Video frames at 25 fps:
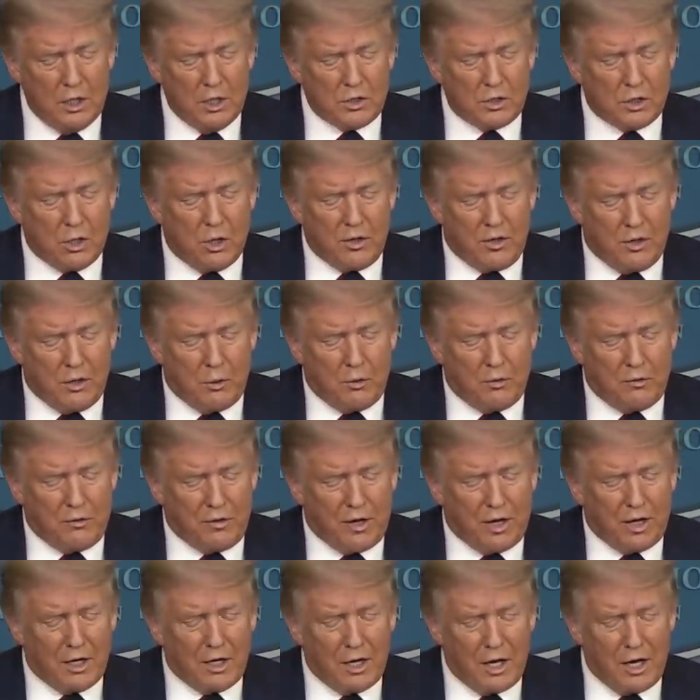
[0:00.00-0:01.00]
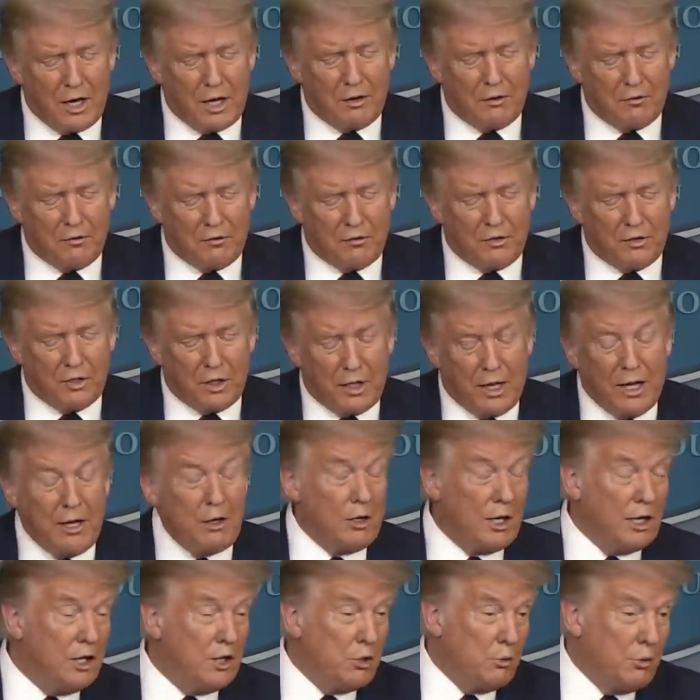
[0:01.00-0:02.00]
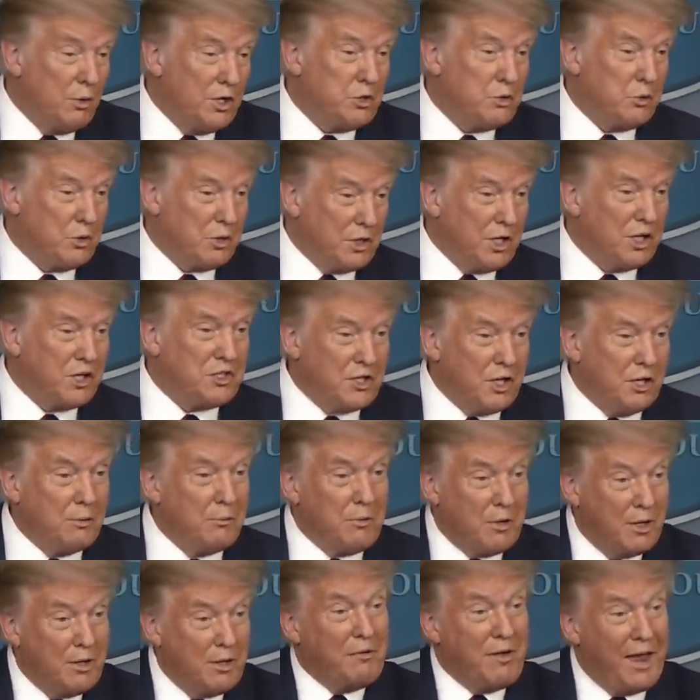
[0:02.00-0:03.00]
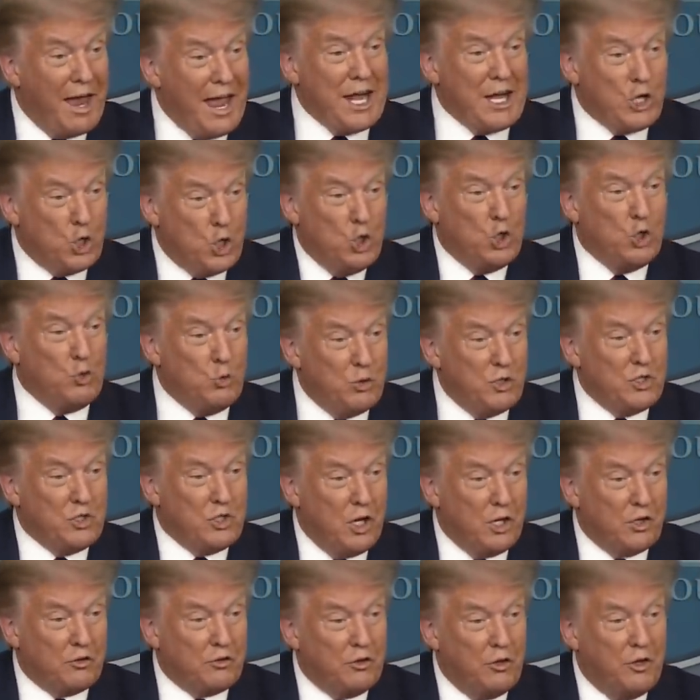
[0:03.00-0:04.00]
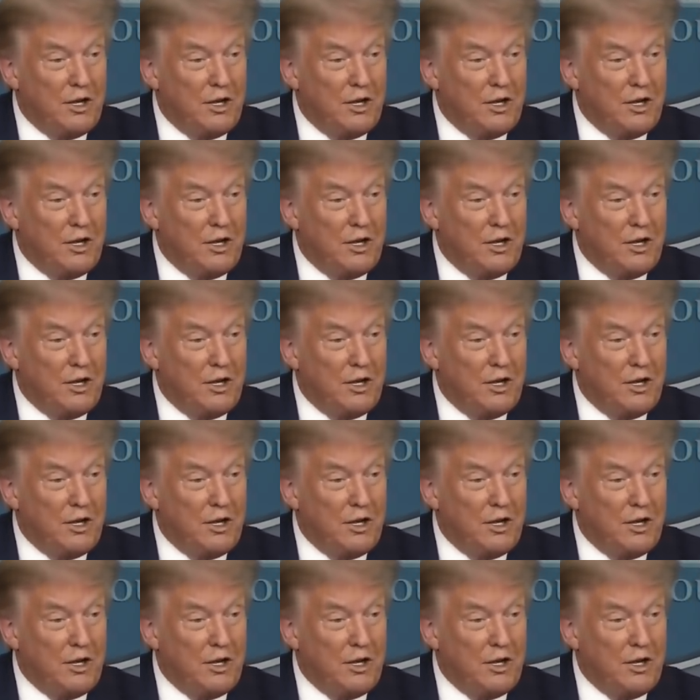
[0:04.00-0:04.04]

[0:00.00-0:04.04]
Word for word: So I think we've had a lot of, uh, and, and the reason we're testing, I mean, they've had good results.